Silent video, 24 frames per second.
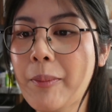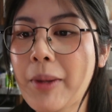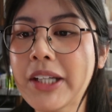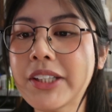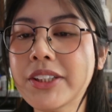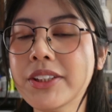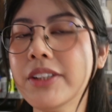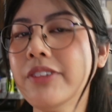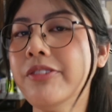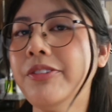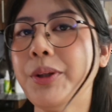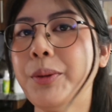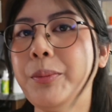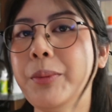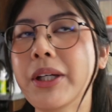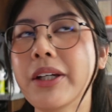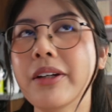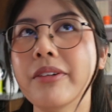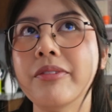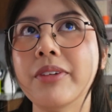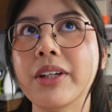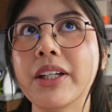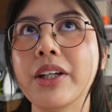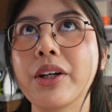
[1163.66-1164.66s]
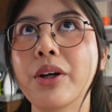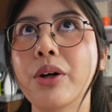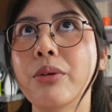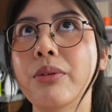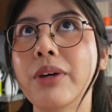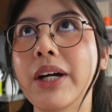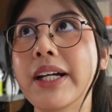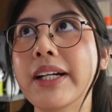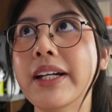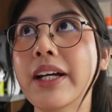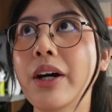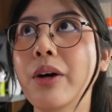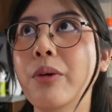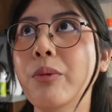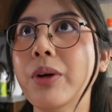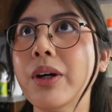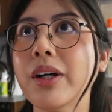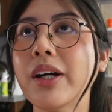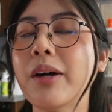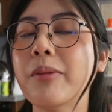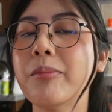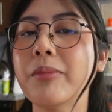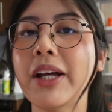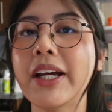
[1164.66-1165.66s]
actually filming a video right now where I'm